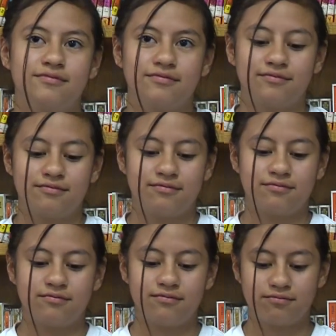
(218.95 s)

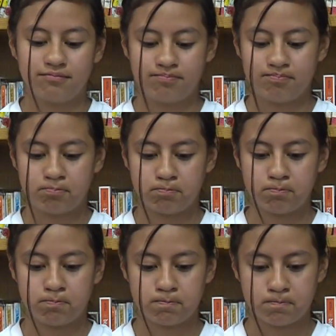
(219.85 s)

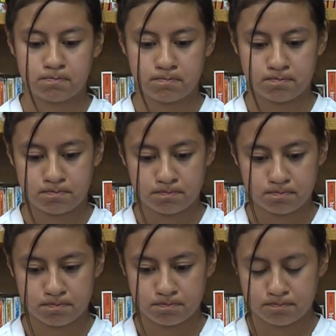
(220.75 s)

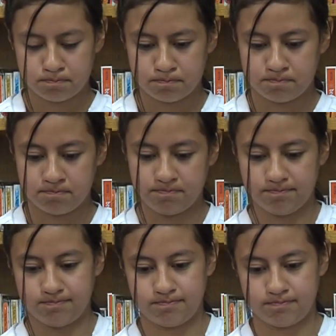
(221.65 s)

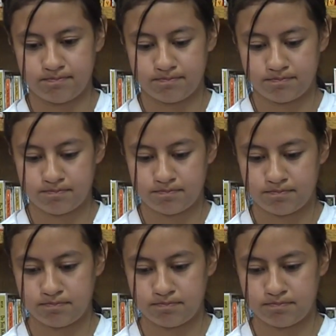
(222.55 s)
No words are spoken by the person on screen.